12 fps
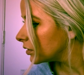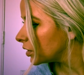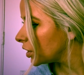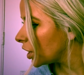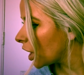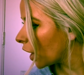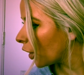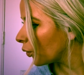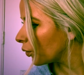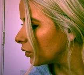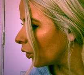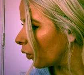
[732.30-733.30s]
No.
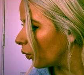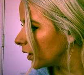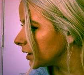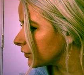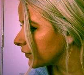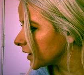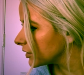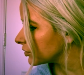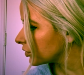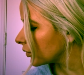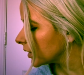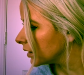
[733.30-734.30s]
What do you think you're
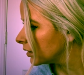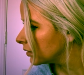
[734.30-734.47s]
doing?